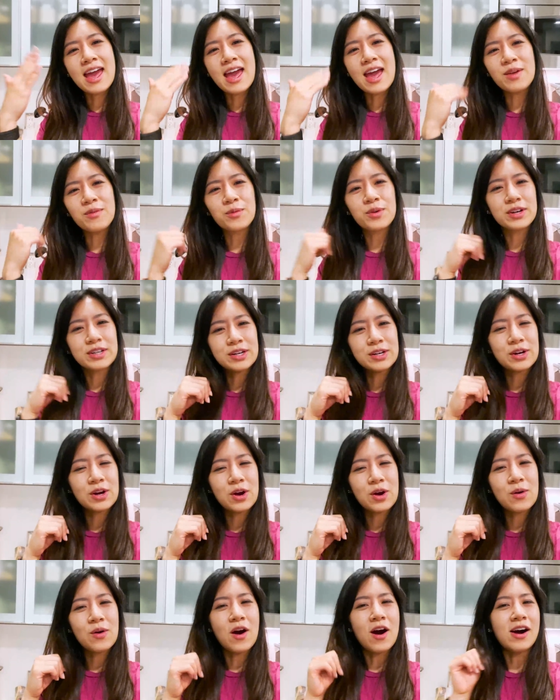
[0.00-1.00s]
and we're gonna
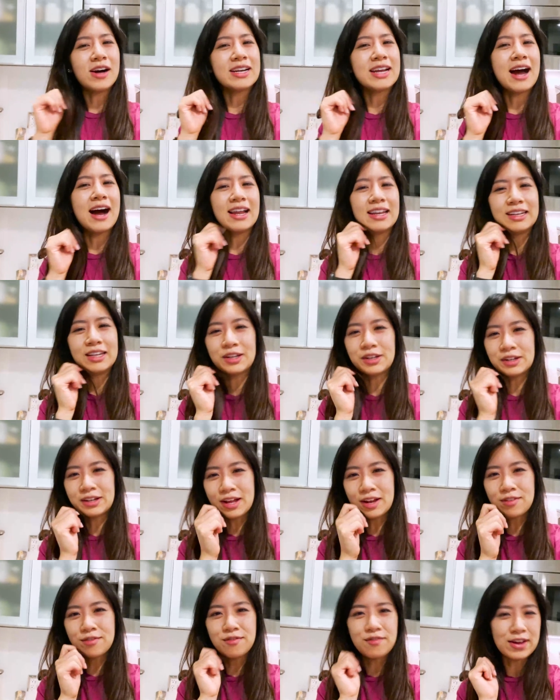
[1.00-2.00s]
go on a little
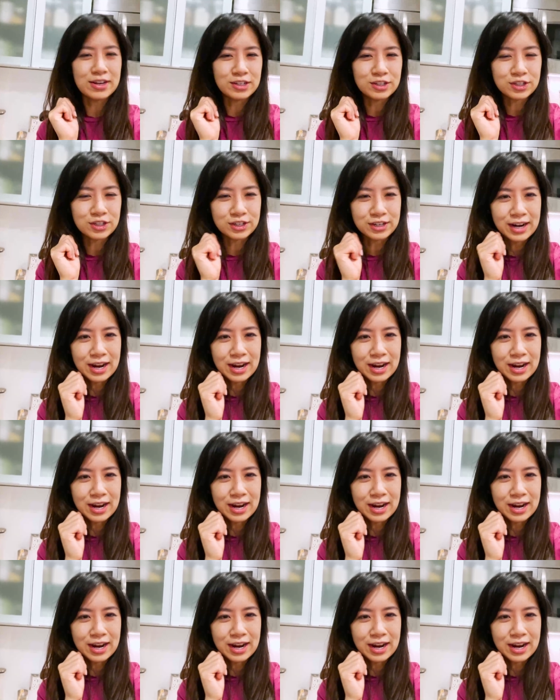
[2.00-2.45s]
adventure